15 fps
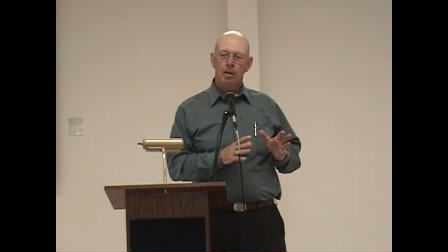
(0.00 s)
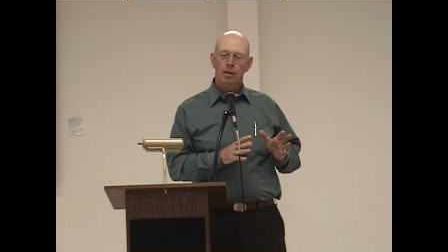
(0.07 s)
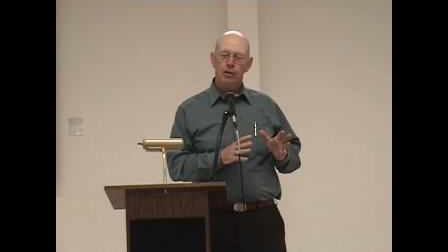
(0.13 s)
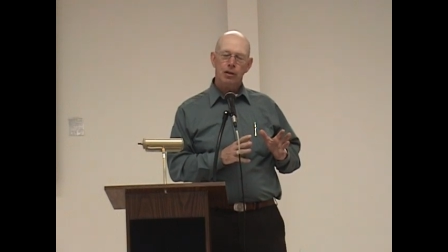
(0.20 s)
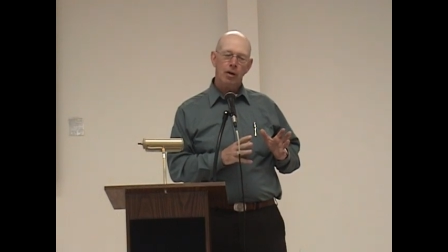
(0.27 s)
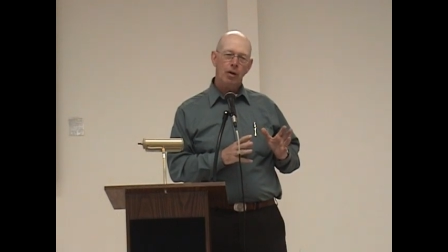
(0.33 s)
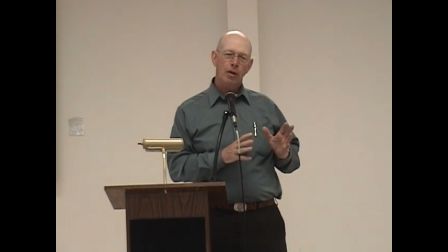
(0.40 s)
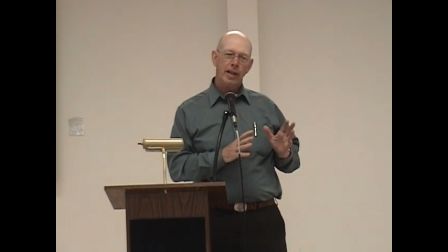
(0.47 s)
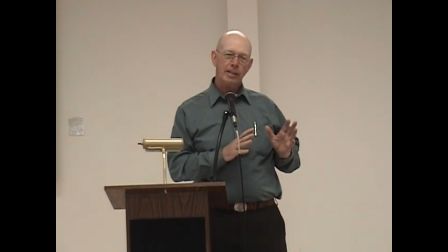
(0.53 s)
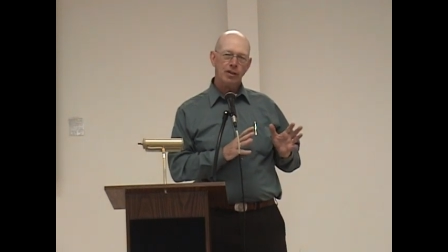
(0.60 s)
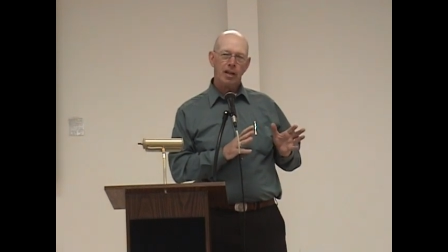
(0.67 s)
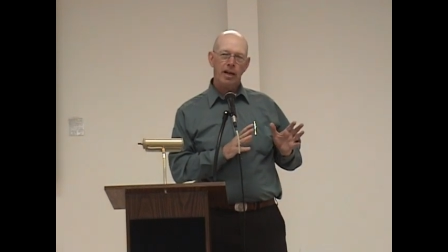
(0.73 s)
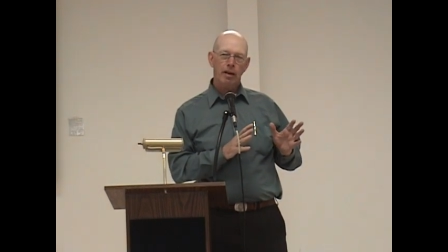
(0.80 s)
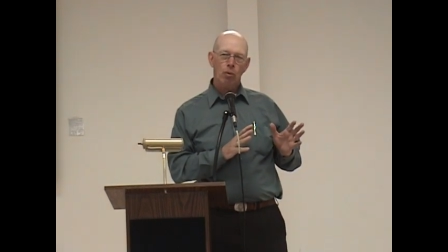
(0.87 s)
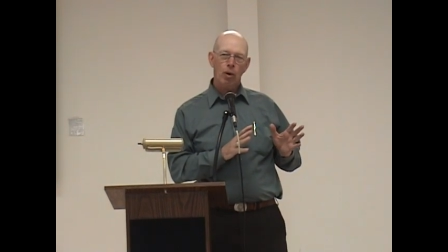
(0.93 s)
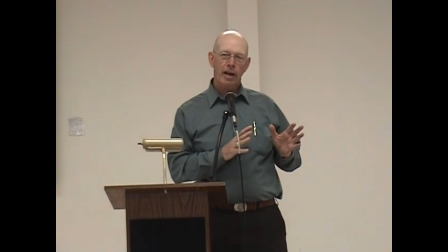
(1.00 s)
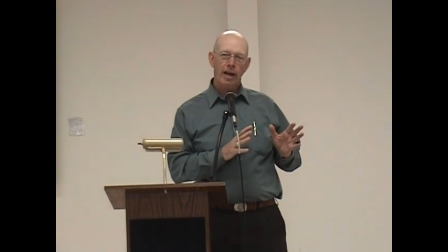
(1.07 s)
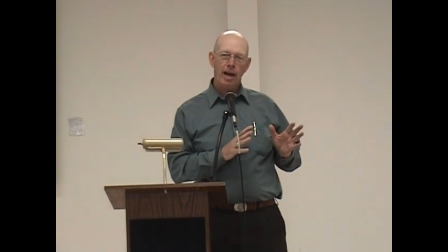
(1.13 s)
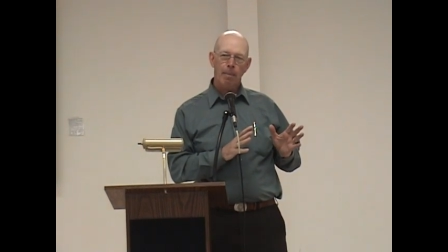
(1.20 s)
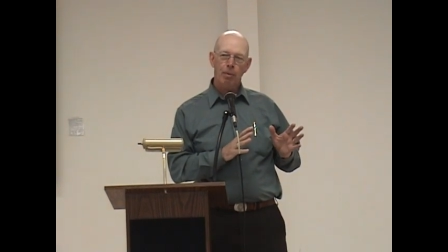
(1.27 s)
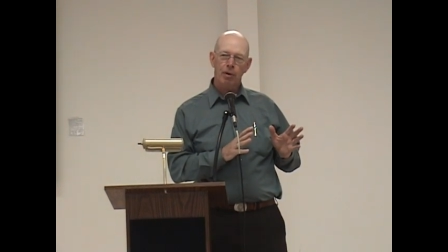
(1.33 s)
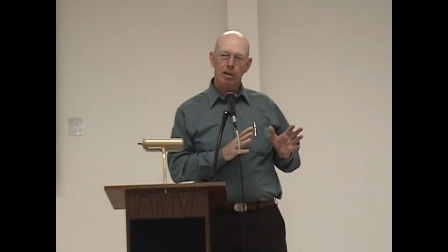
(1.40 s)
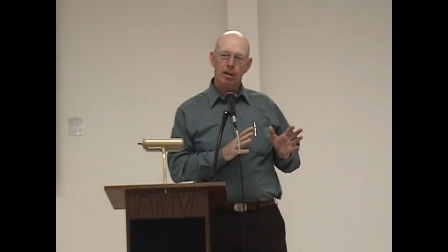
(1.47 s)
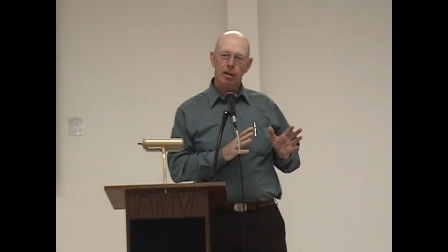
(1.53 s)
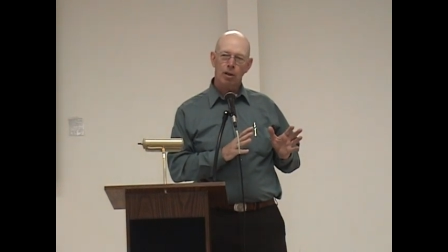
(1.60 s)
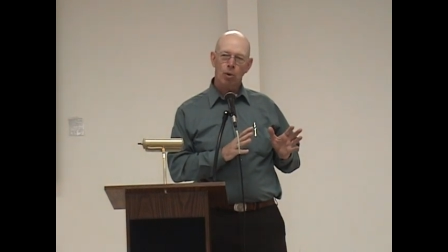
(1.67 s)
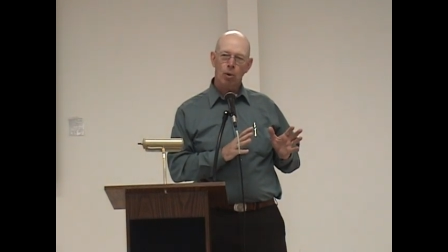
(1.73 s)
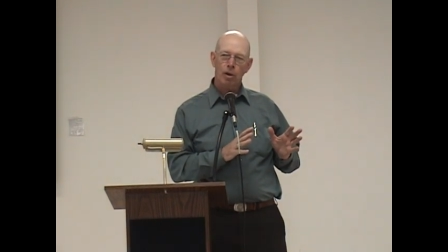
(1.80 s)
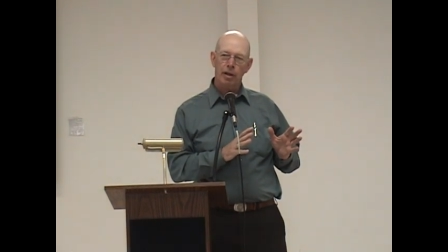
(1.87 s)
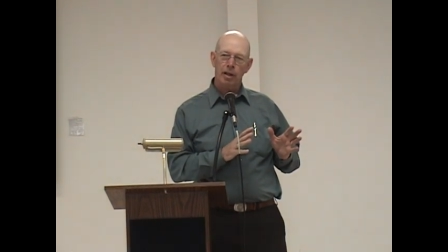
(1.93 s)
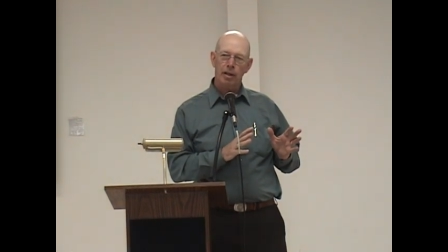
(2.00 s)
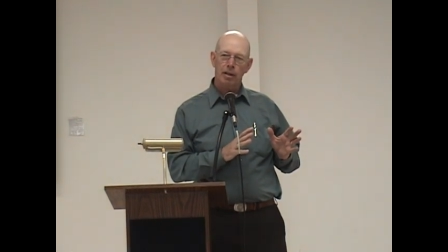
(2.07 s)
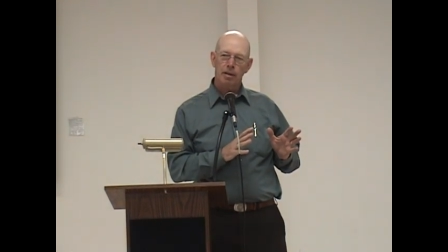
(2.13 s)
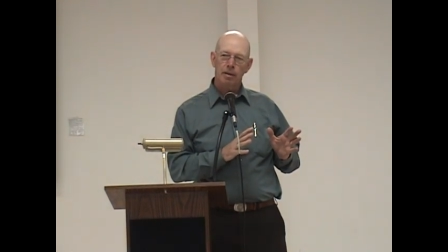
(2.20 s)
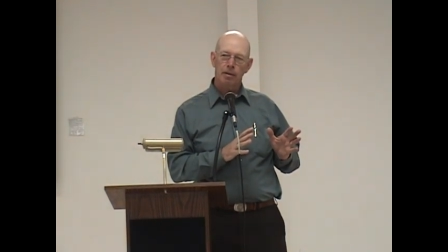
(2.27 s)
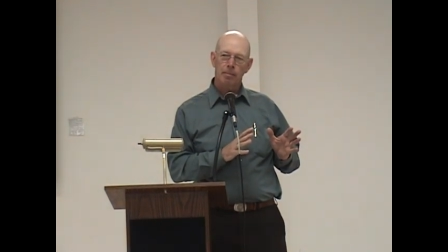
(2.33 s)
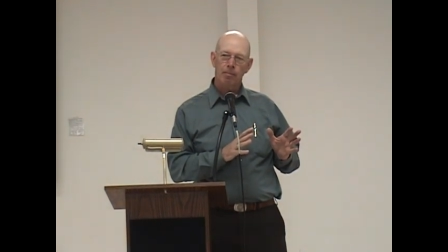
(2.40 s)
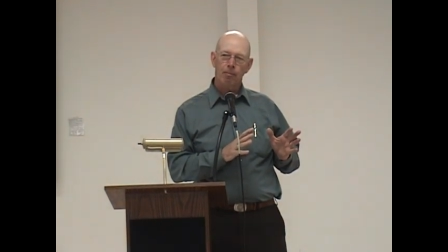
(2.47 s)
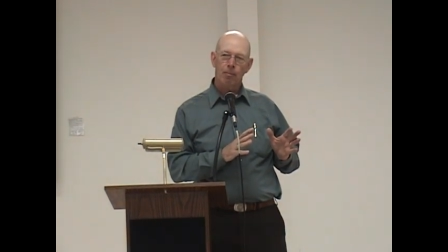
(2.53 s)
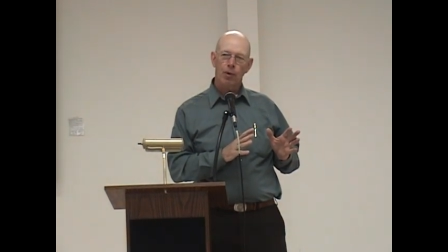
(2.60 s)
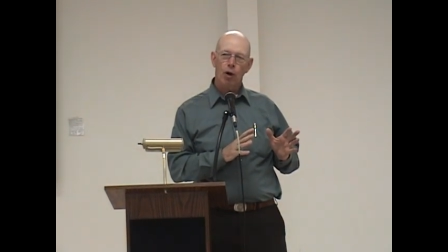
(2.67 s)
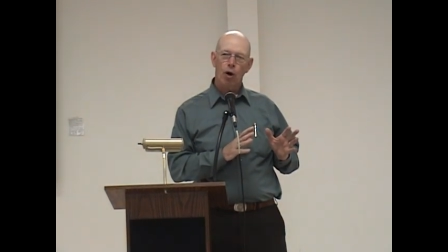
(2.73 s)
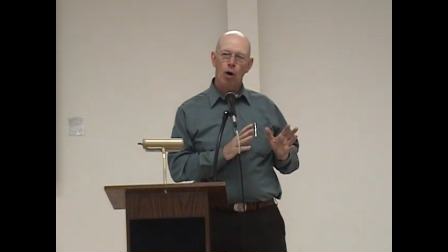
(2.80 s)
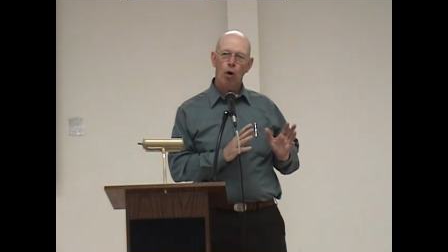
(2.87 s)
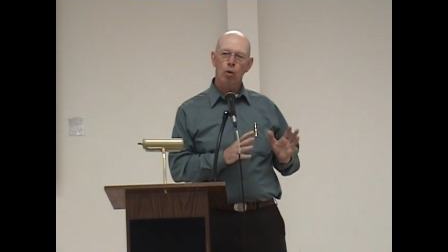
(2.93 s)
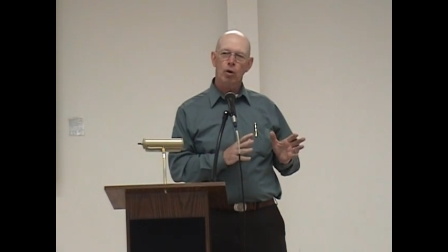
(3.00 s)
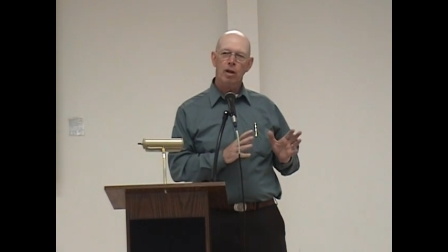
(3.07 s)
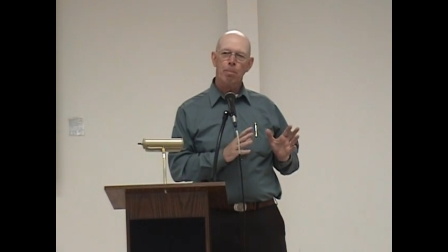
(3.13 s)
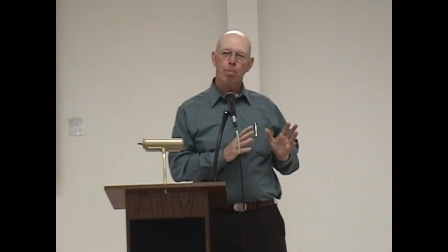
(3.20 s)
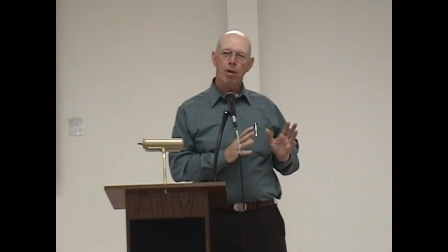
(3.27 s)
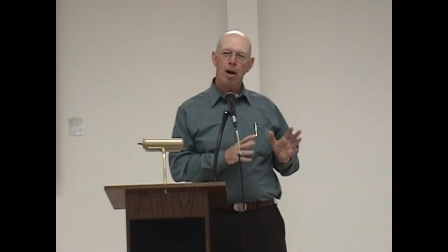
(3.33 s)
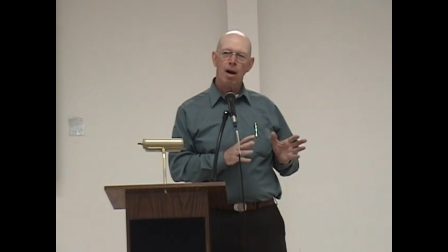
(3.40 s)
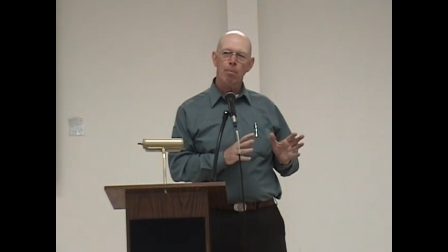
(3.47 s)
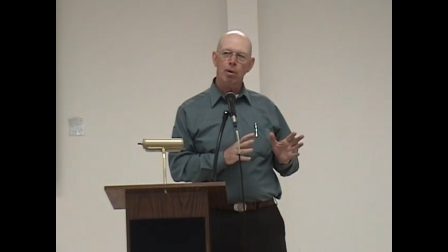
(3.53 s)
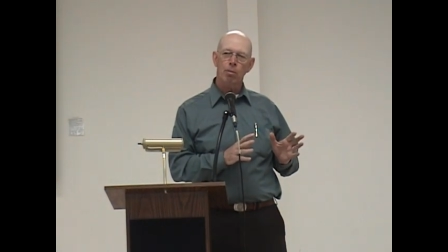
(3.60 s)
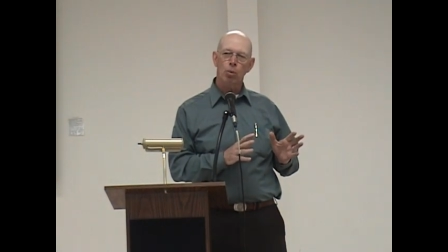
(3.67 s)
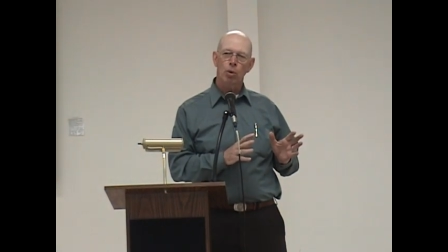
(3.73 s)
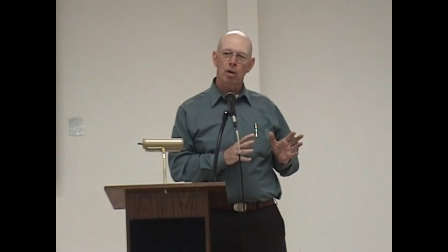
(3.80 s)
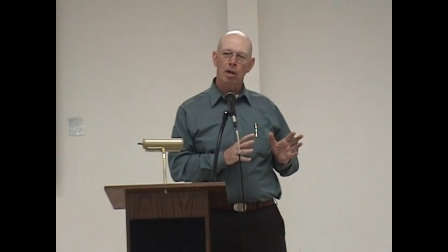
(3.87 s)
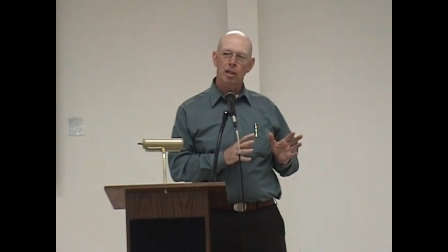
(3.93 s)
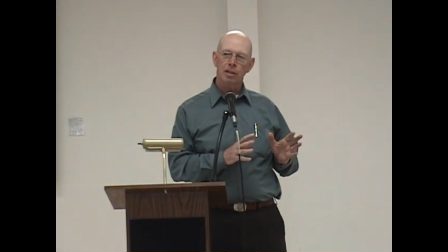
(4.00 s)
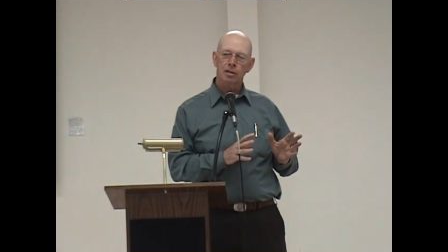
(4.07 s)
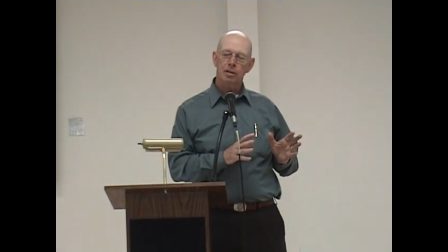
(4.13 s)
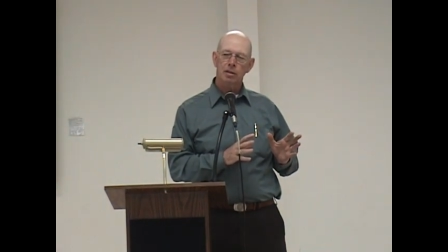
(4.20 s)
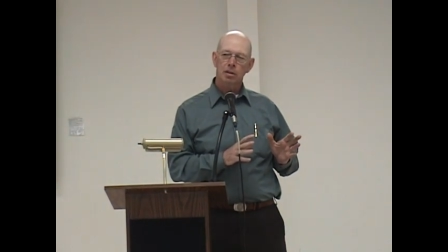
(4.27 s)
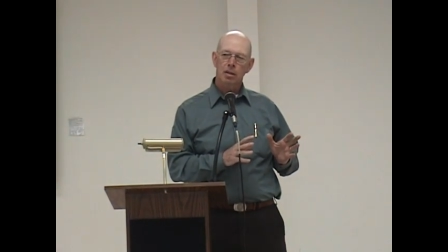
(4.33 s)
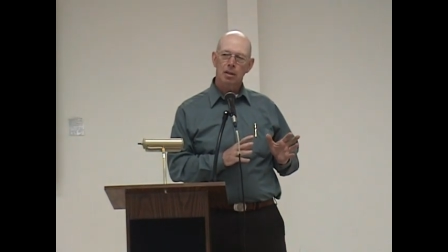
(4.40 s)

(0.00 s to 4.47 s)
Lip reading: So that's kind of what happened at Concordia. Only problem was,